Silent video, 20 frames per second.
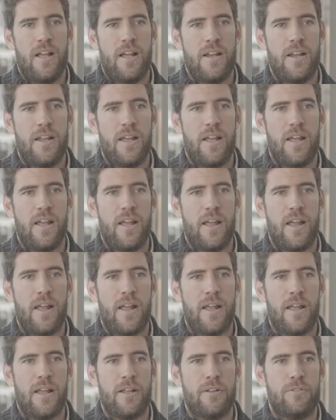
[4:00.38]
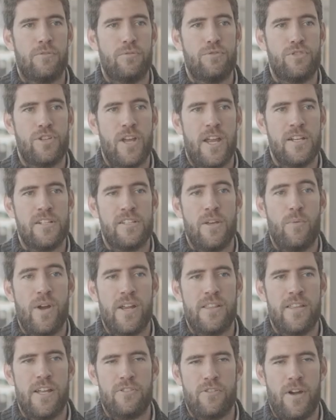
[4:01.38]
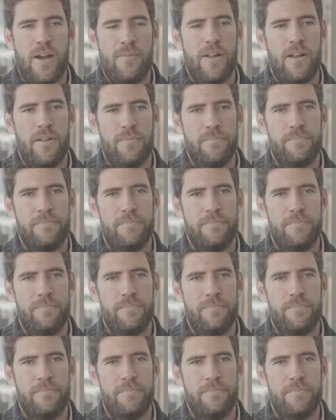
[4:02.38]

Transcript: and uh, to change the way they travel.